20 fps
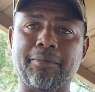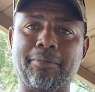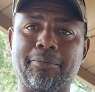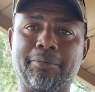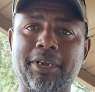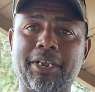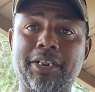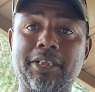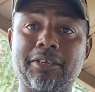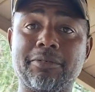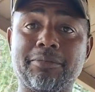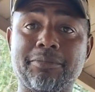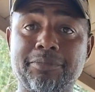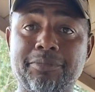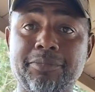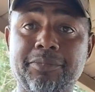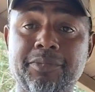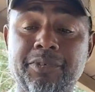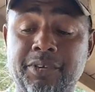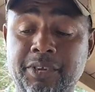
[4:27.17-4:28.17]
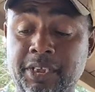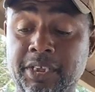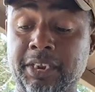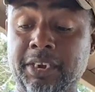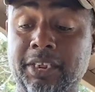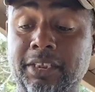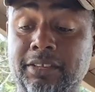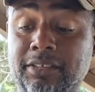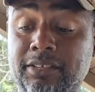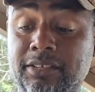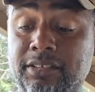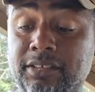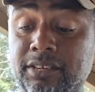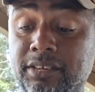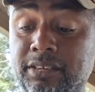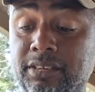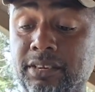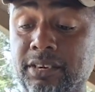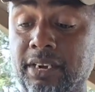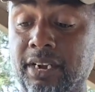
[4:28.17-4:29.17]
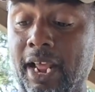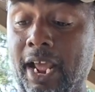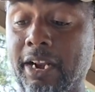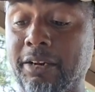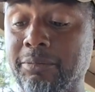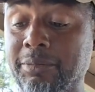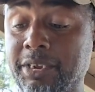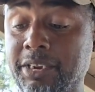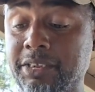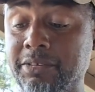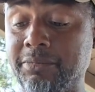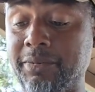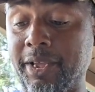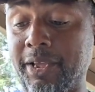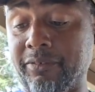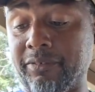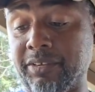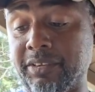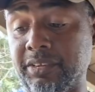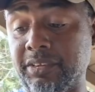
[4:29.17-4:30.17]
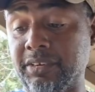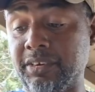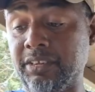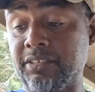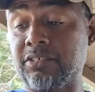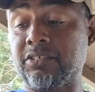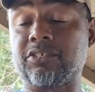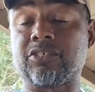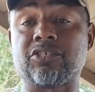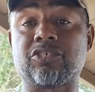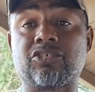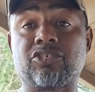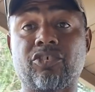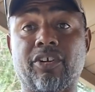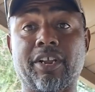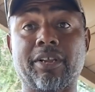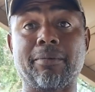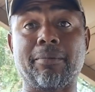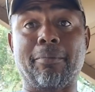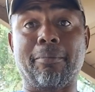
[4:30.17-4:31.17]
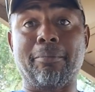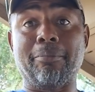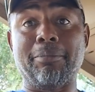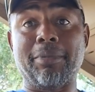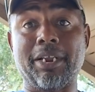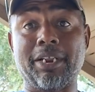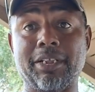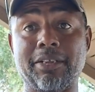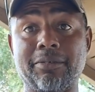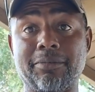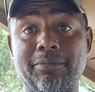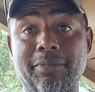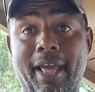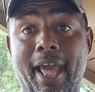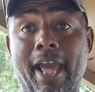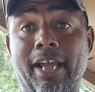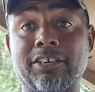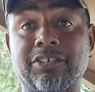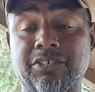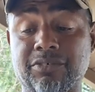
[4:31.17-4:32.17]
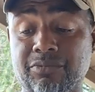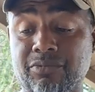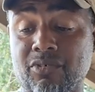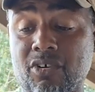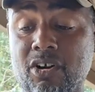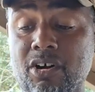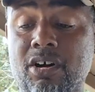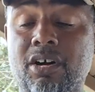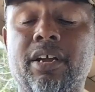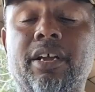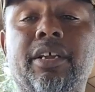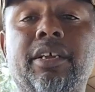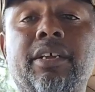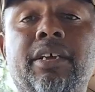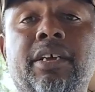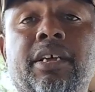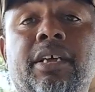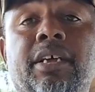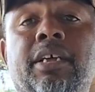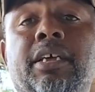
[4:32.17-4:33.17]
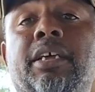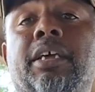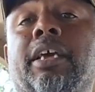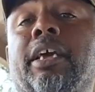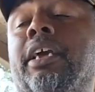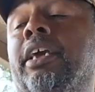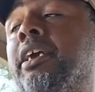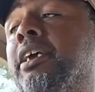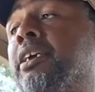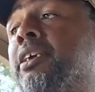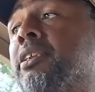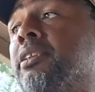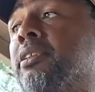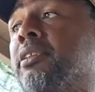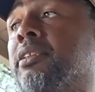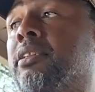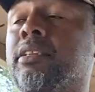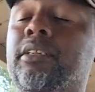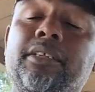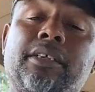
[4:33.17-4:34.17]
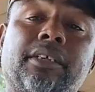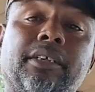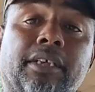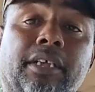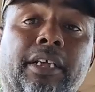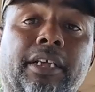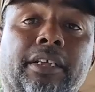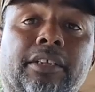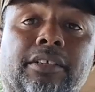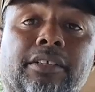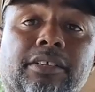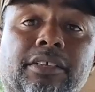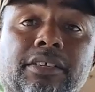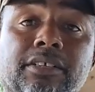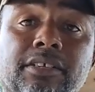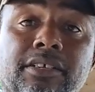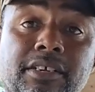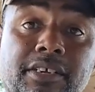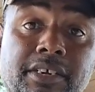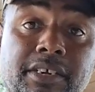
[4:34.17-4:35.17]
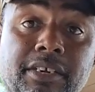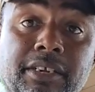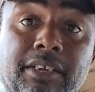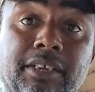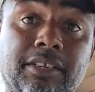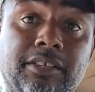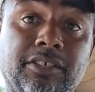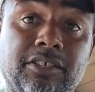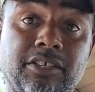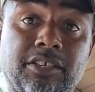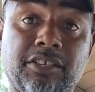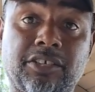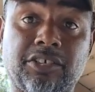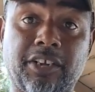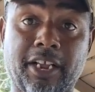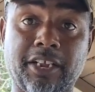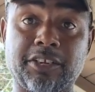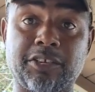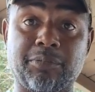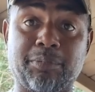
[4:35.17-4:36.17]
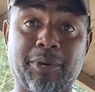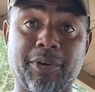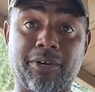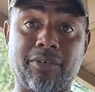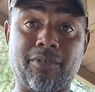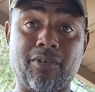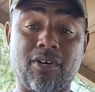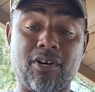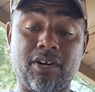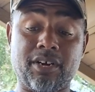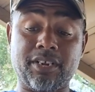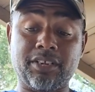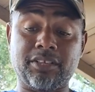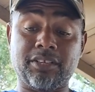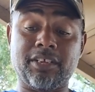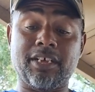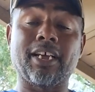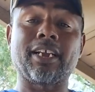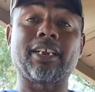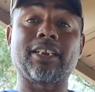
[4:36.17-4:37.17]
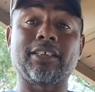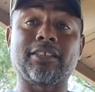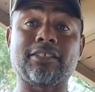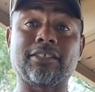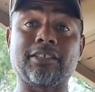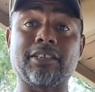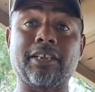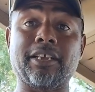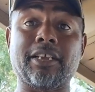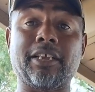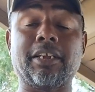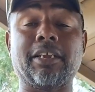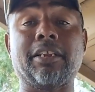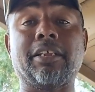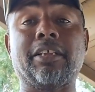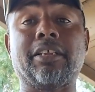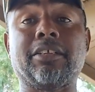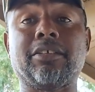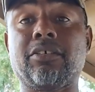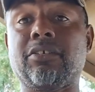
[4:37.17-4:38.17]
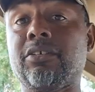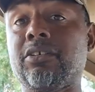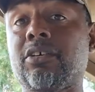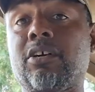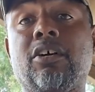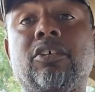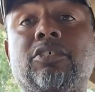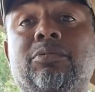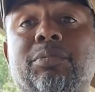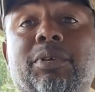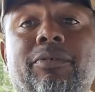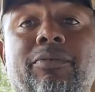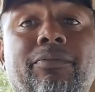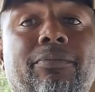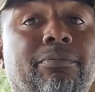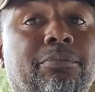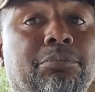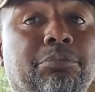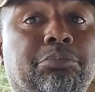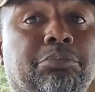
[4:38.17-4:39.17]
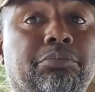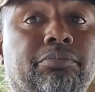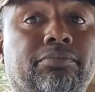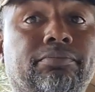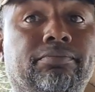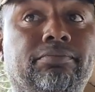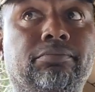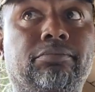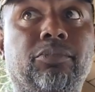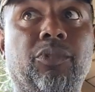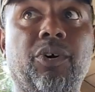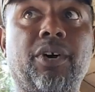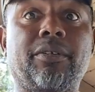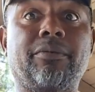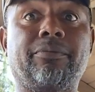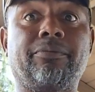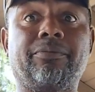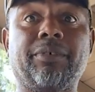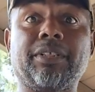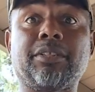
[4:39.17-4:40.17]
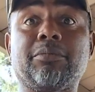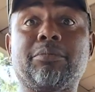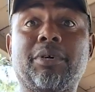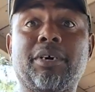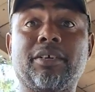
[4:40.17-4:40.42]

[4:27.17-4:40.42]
medium, this is not a medium heavy. This is a straight medium action rod, and it's good. It's Shakespeare rod. It's an ugly stick. It only cost me what, $50,